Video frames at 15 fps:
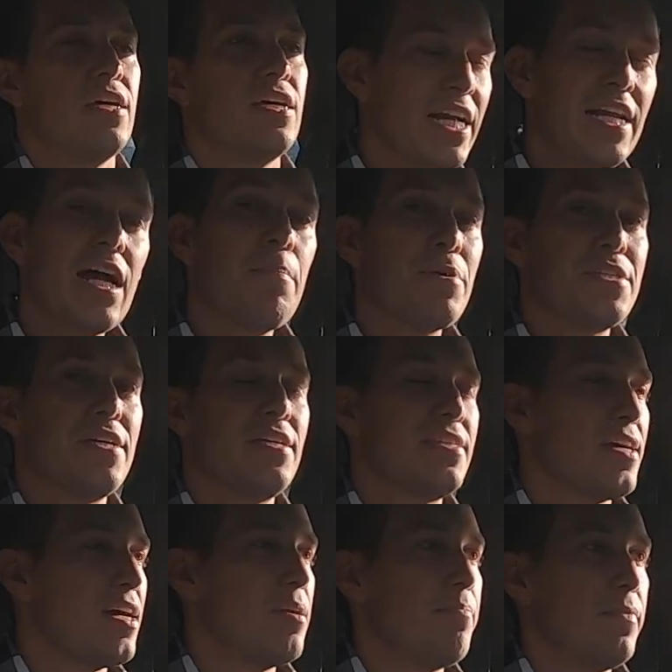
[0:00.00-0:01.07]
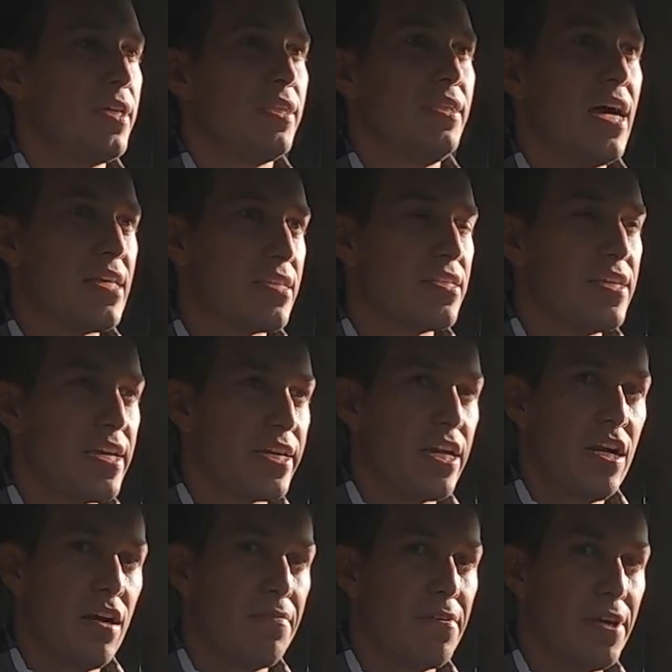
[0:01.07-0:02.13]
99% of the time, that's going to take
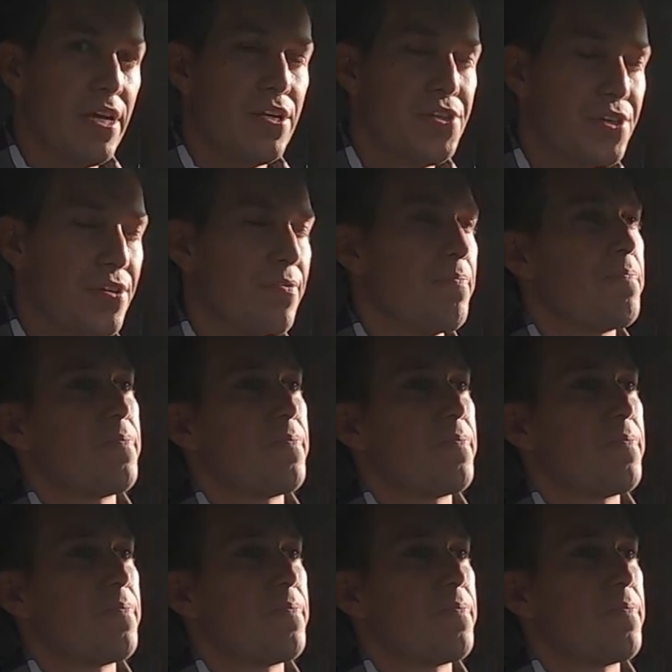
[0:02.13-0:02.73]
care of your issue.